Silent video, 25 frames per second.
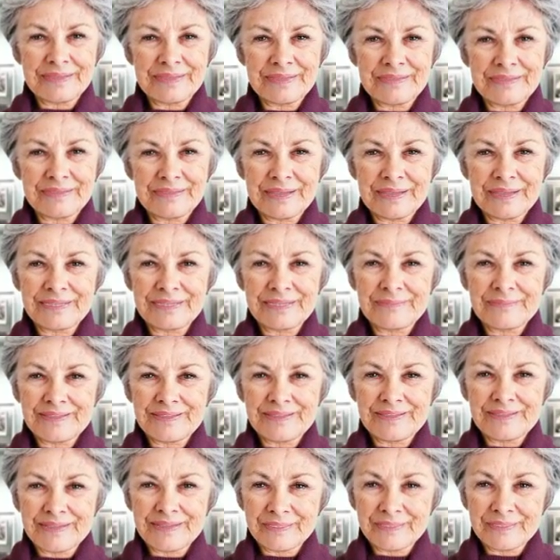The face
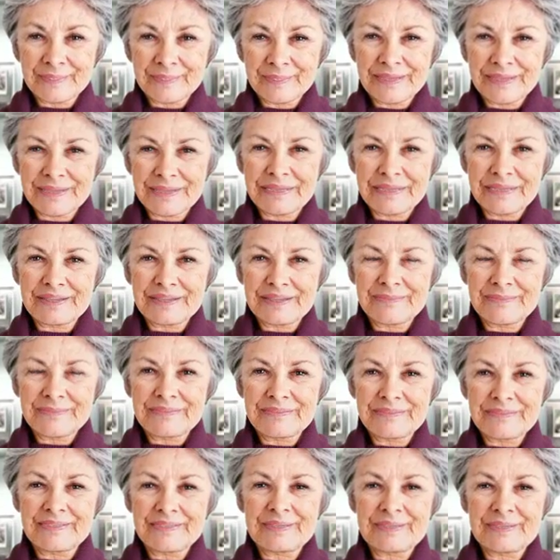begins to
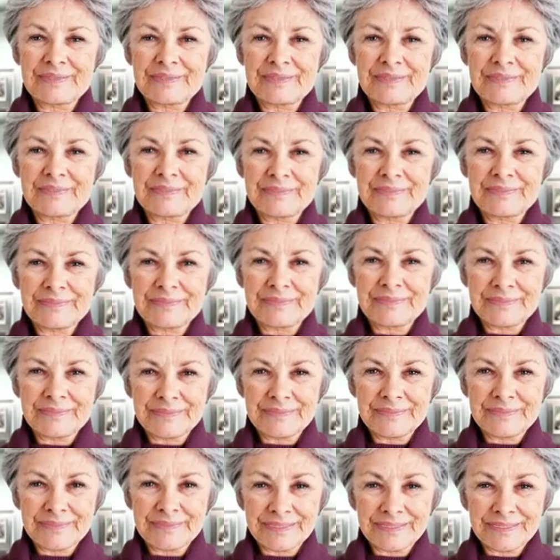develop features.
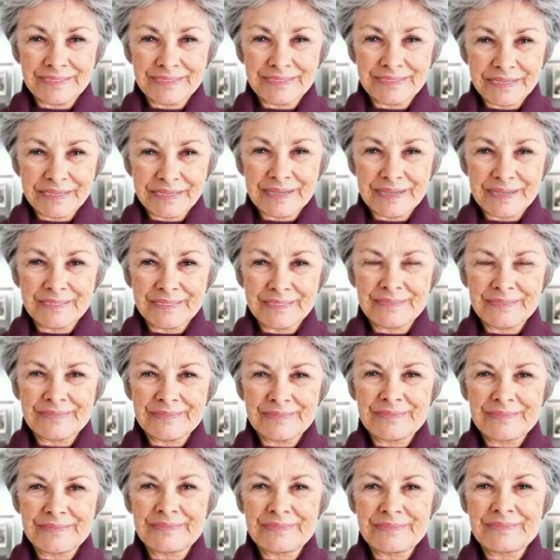7.
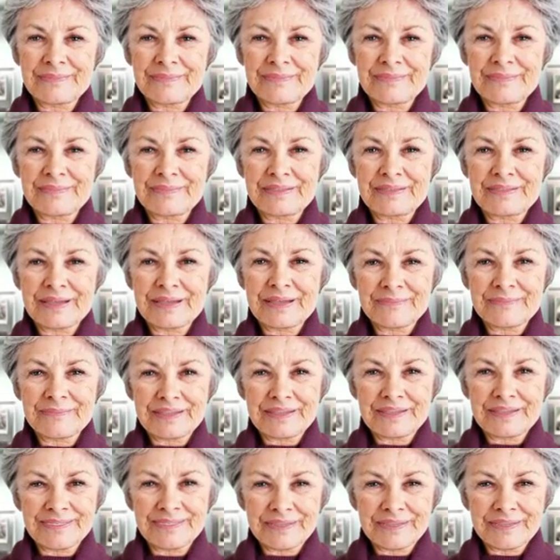The
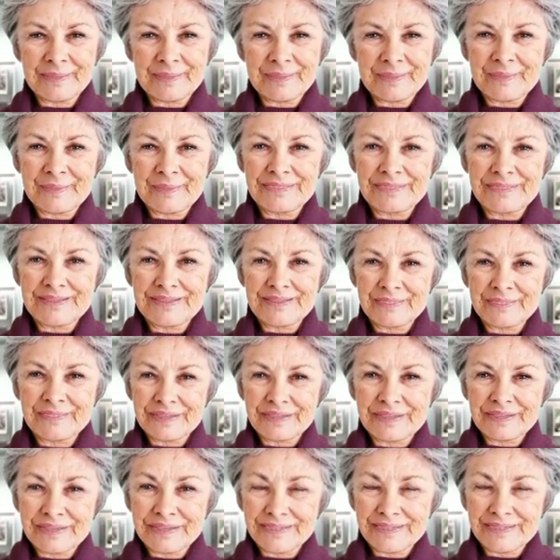umbilical cord is
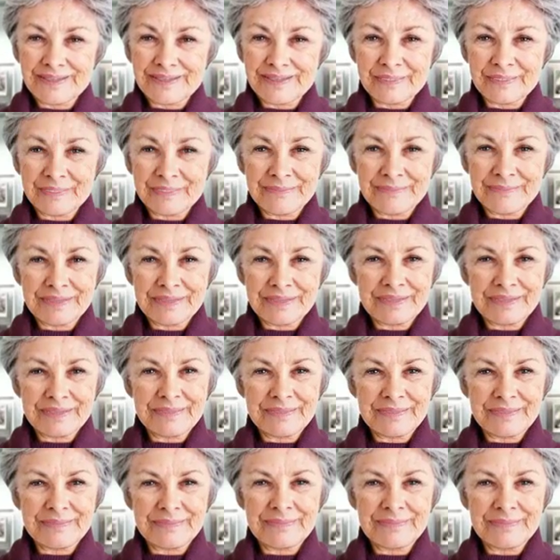clearly
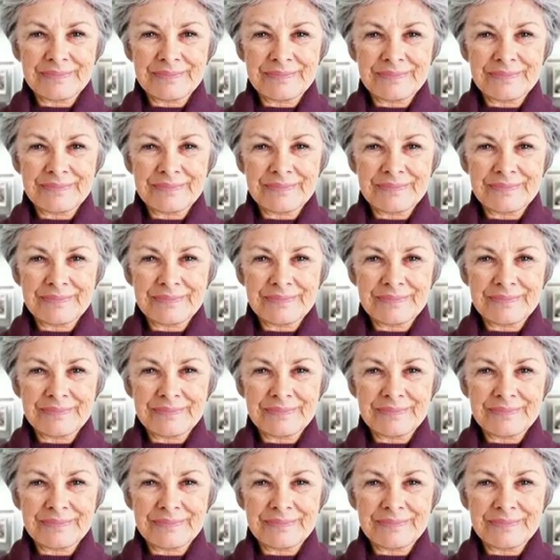visible.